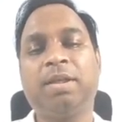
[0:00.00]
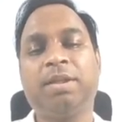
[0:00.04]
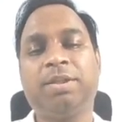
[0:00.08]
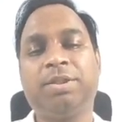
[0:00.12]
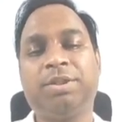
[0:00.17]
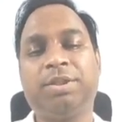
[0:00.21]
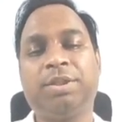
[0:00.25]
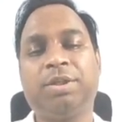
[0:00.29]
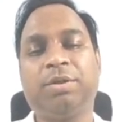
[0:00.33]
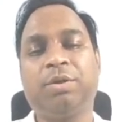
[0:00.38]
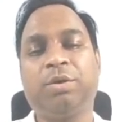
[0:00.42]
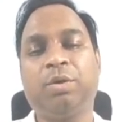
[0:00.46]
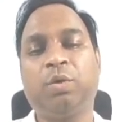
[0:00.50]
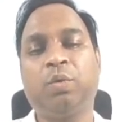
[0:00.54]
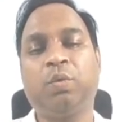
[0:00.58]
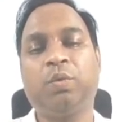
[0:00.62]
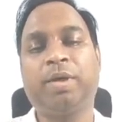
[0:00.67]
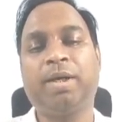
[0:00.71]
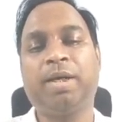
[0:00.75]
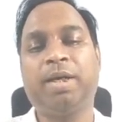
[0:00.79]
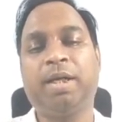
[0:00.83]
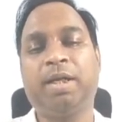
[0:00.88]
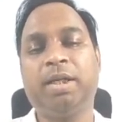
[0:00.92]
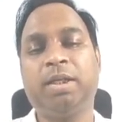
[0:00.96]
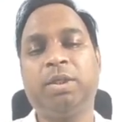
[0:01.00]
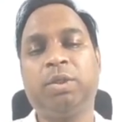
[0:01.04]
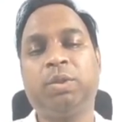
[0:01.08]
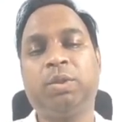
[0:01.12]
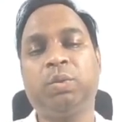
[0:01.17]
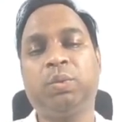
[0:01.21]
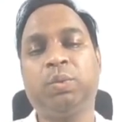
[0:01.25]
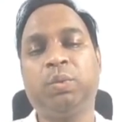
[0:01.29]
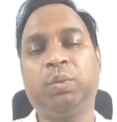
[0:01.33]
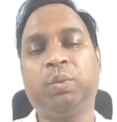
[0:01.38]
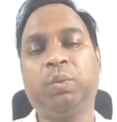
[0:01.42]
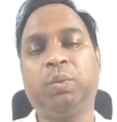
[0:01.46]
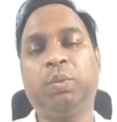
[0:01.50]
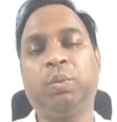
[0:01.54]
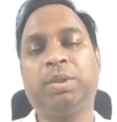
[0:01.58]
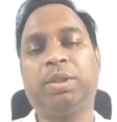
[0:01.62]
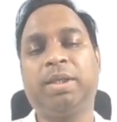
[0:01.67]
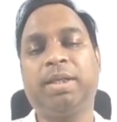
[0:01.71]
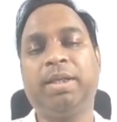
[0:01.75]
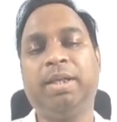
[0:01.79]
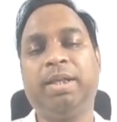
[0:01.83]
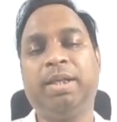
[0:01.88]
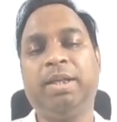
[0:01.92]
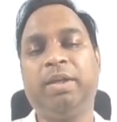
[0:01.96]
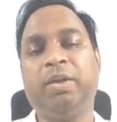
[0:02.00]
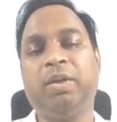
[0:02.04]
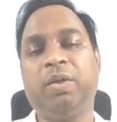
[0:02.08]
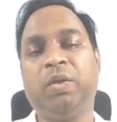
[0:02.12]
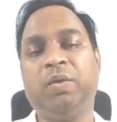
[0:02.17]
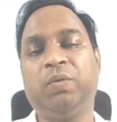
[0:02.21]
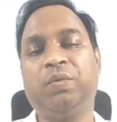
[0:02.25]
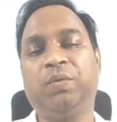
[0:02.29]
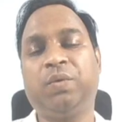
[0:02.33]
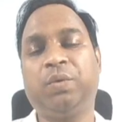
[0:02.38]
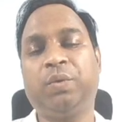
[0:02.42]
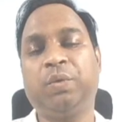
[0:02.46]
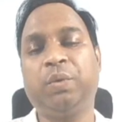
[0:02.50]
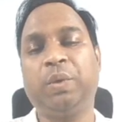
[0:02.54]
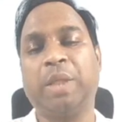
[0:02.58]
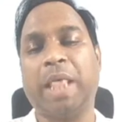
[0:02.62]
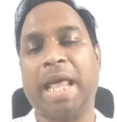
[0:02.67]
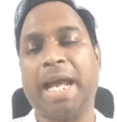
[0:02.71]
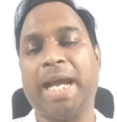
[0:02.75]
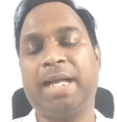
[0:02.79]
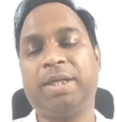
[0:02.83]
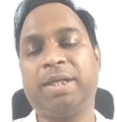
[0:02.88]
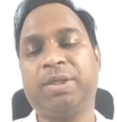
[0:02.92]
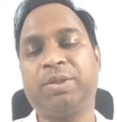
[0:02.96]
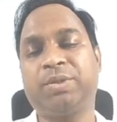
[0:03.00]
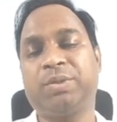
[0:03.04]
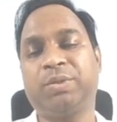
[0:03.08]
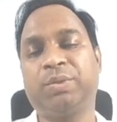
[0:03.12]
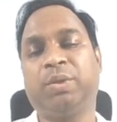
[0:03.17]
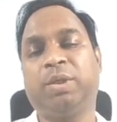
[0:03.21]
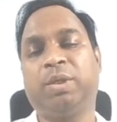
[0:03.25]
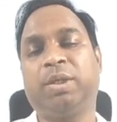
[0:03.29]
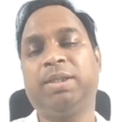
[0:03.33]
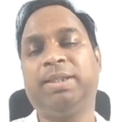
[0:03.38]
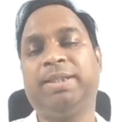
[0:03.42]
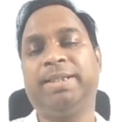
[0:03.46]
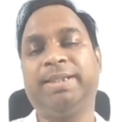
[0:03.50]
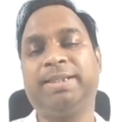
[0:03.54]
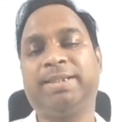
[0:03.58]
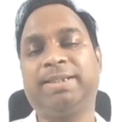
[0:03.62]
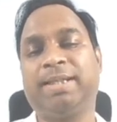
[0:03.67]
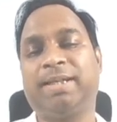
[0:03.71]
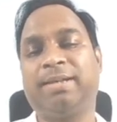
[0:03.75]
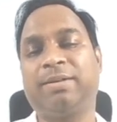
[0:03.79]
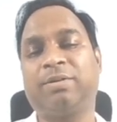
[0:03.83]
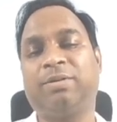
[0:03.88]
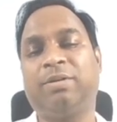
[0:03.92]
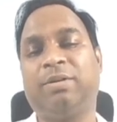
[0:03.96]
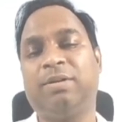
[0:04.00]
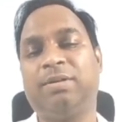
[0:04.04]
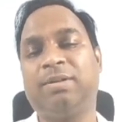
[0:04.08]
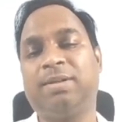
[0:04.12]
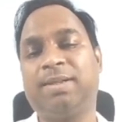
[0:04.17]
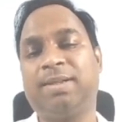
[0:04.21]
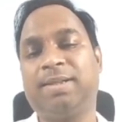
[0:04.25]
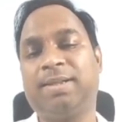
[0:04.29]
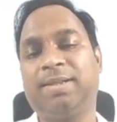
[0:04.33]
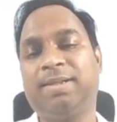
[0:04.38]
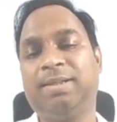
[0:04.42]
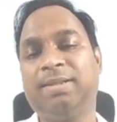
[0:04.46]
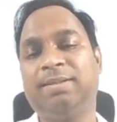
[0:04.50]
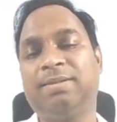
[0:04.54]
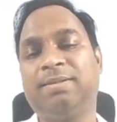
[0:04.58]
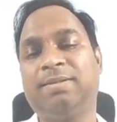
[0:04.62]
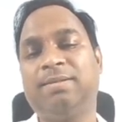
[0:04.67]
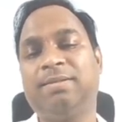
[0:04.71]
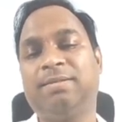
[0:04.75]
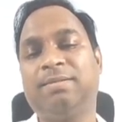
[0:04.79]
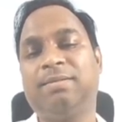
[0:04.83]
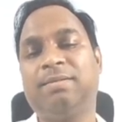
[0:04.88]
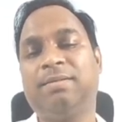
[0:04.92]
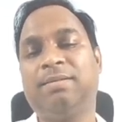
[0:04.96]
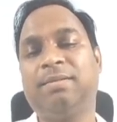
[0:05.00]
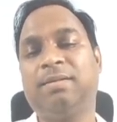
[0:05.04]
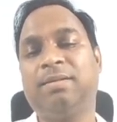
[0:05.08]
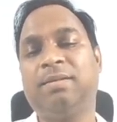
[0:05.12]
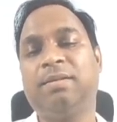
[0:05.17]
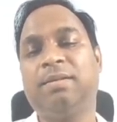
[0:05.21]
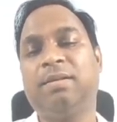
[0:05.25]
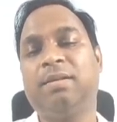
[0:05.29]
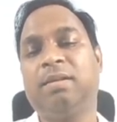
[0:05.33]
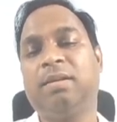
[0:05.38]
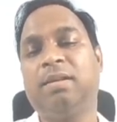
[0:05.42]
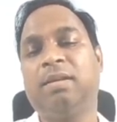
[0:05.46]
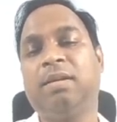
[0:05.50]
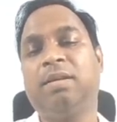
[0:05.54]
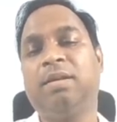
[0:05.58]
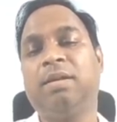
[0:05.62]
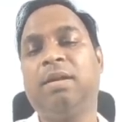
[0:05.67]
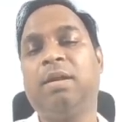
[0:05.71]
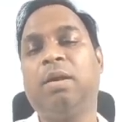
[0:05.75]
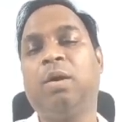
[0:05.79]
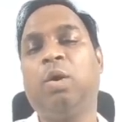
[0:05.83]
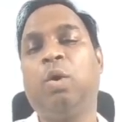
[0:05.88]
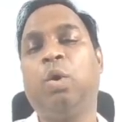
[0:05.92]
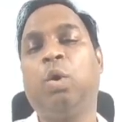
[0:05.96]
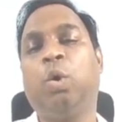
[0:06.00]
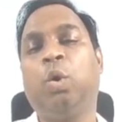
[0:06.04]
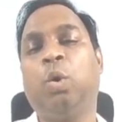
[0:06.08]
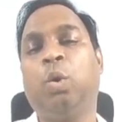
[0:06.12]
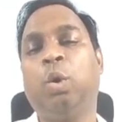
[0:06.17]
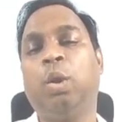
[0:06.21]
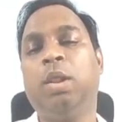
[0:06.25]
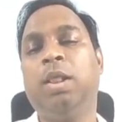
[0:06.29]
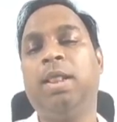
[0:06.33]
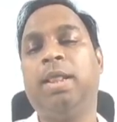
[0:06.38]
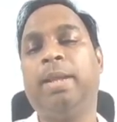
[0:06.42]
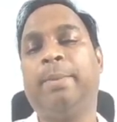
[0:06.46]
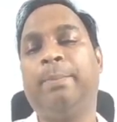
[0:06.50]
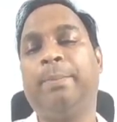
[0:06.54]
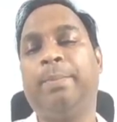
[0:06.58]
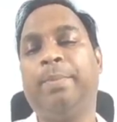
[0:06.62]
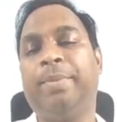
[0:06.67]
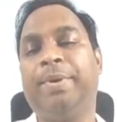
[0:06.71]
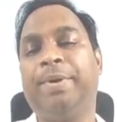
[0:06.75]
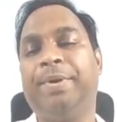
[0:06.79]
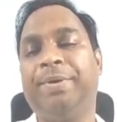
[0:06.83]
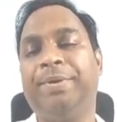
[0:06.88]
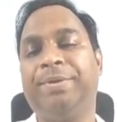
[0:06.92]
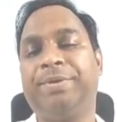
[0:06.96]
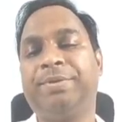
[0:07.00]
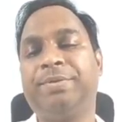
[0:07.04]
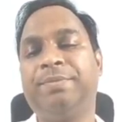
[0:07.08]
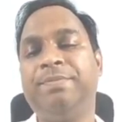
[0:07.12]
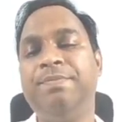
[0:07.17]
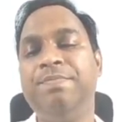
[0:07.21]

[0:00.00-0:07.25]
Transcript: 0, 1, 2, 3, 4, and so on, these are called the whole numbers.